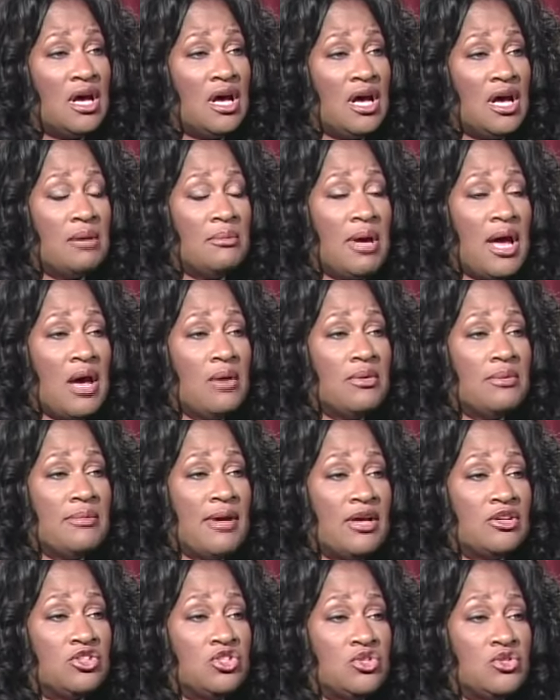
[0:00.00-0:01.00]
Um, how mm-hmm.
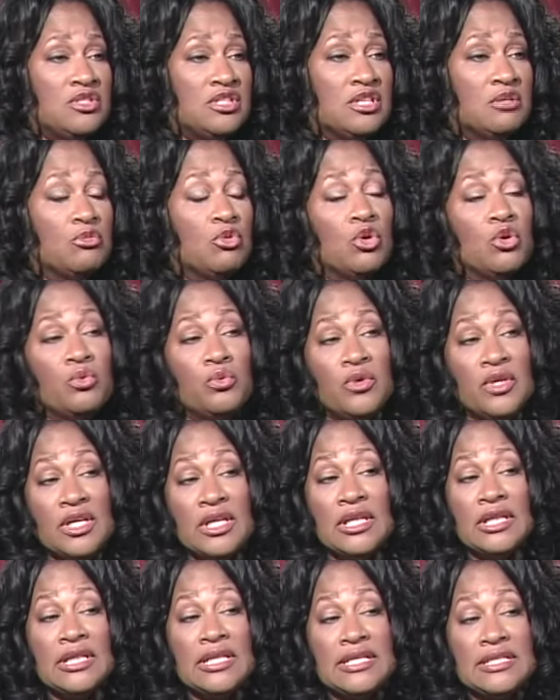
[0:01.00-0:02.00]
about choosing a more
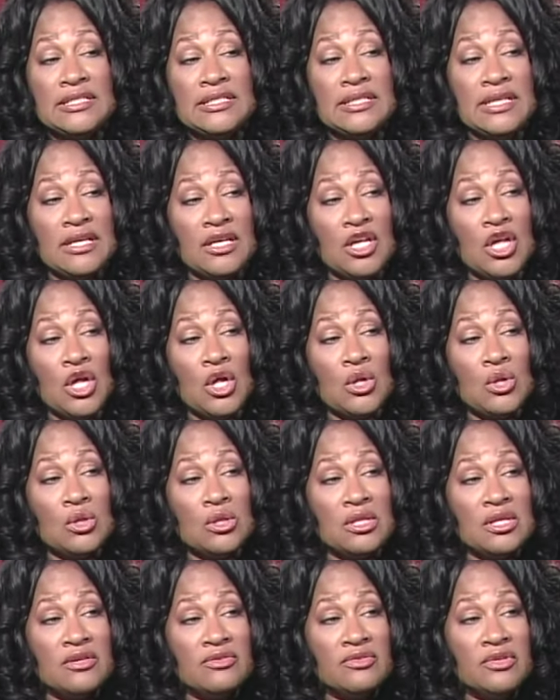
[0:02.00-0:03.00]
realistic
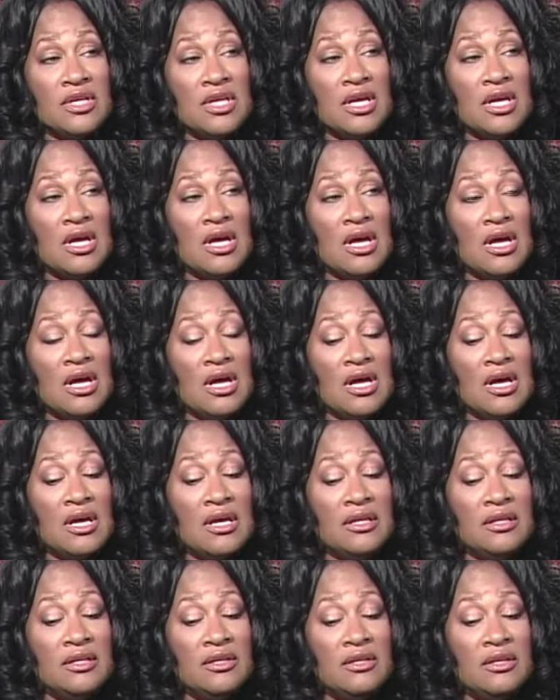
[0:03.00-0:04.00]
goal of, mm-hmm.
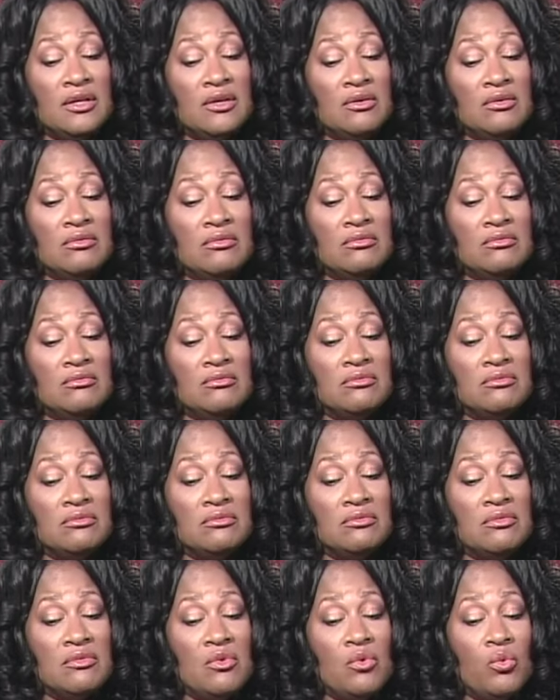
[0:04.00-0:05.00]
uh, you know,
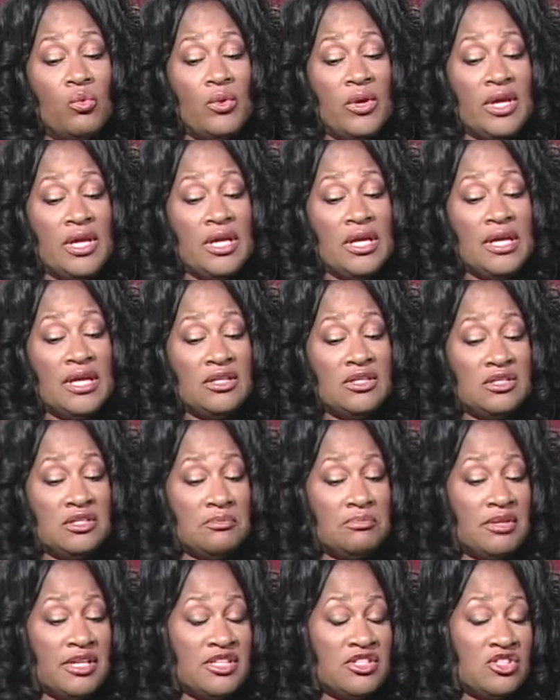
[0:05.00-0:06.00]
we get to
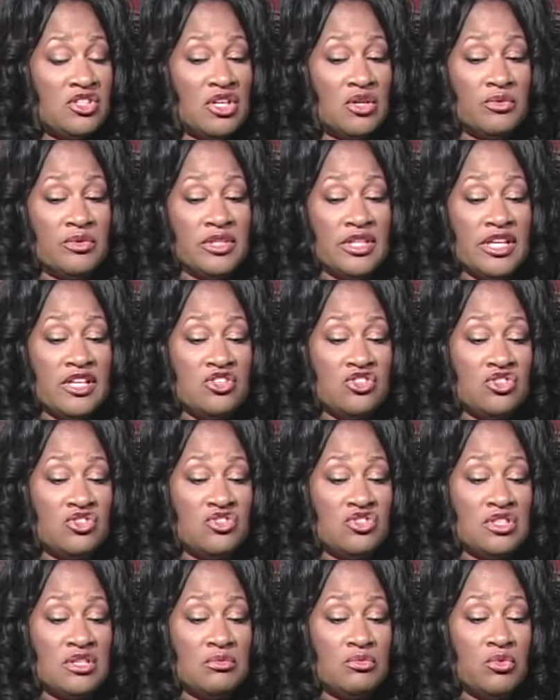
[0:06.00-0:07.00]
the place in our
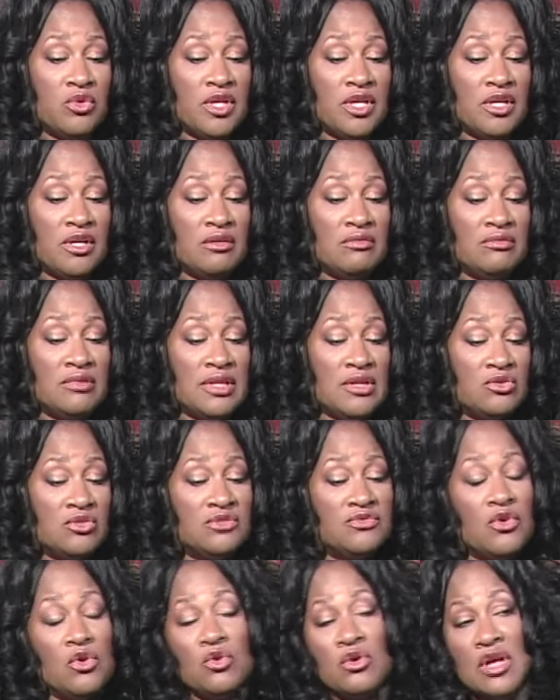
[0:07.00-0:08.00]
relationship where
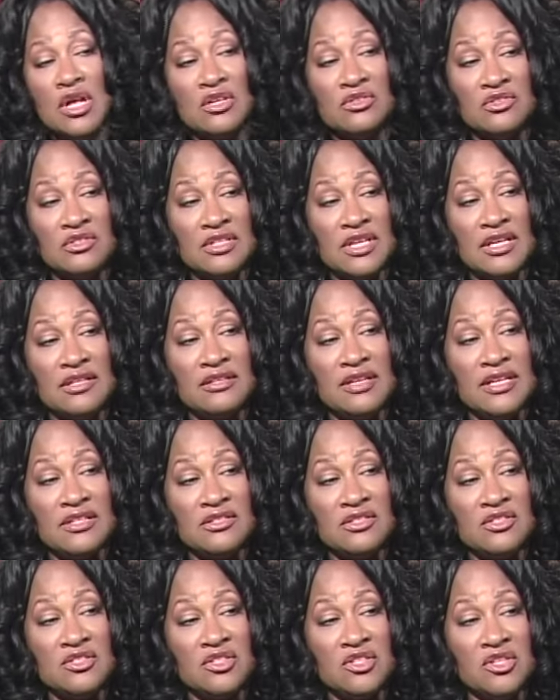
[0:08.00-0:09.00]
those phone calls are not
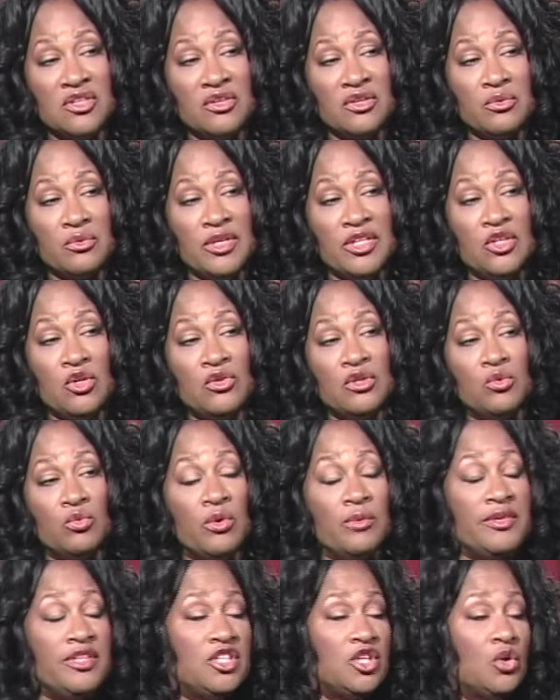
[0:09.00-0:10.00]
necessary, and we know that
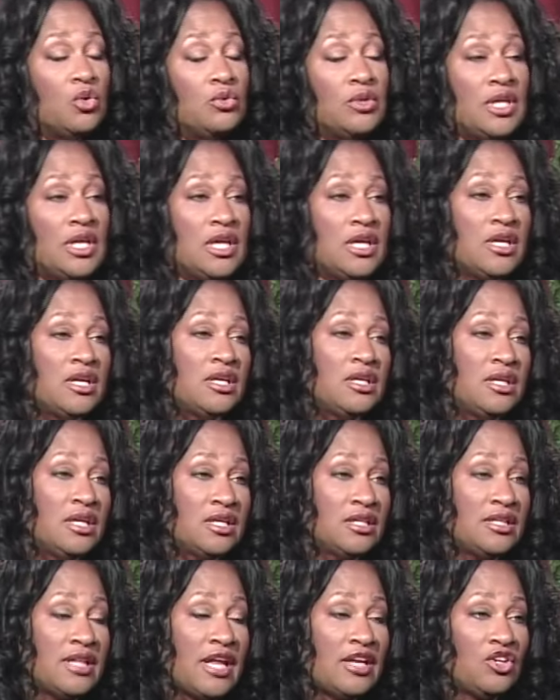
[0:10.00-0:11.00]
when we don't
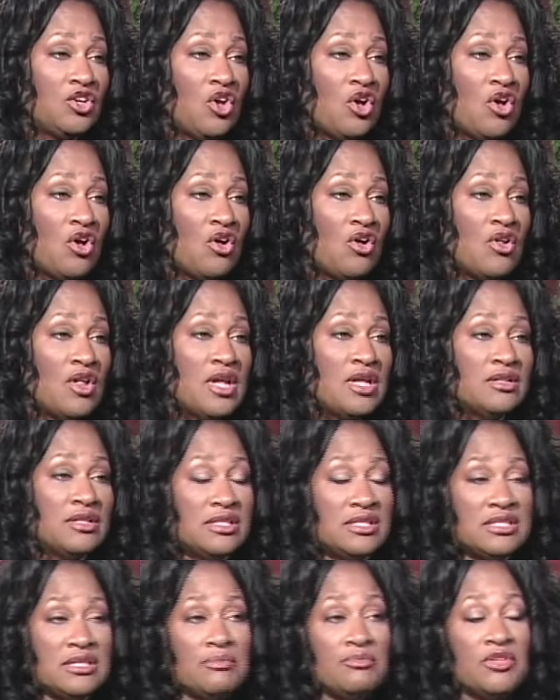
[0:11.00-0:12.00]
get that call
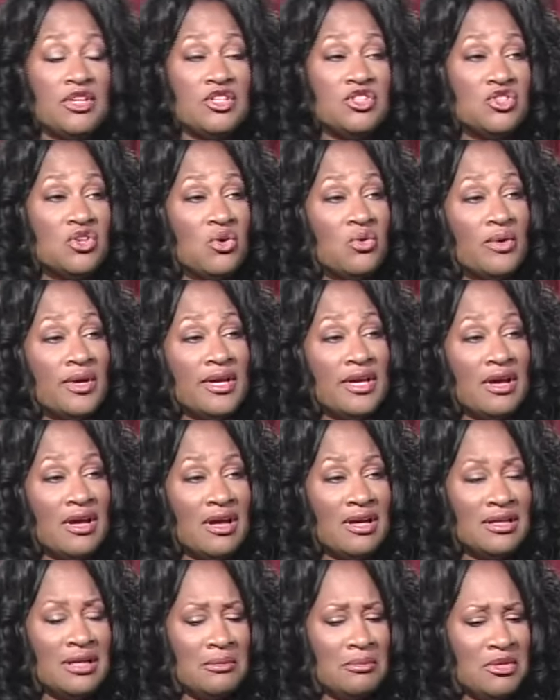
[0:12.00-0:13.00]
that something's going
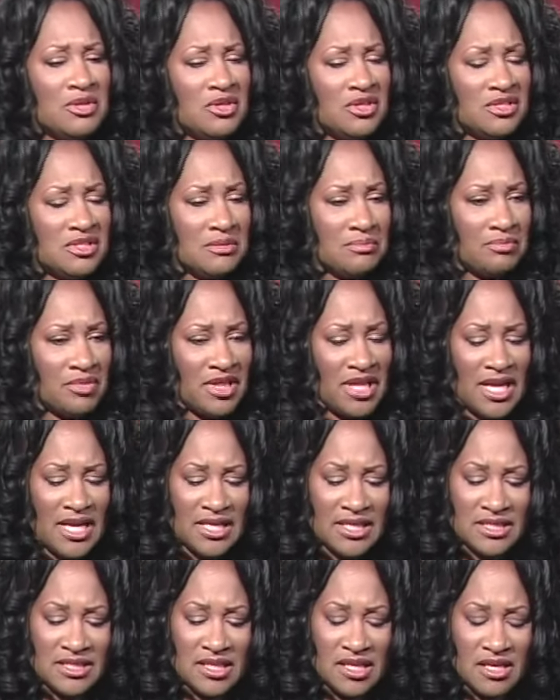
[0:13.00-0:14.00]
on. I mean, mm-hmm. there's a mm-hmm.
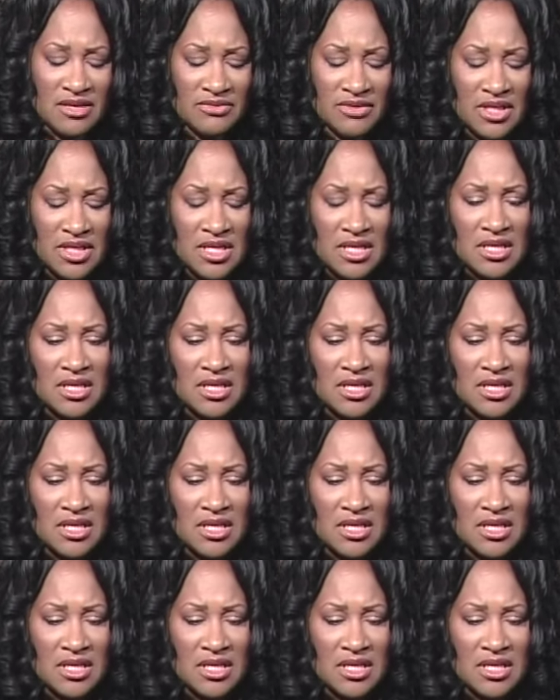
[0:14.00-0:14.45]
place of,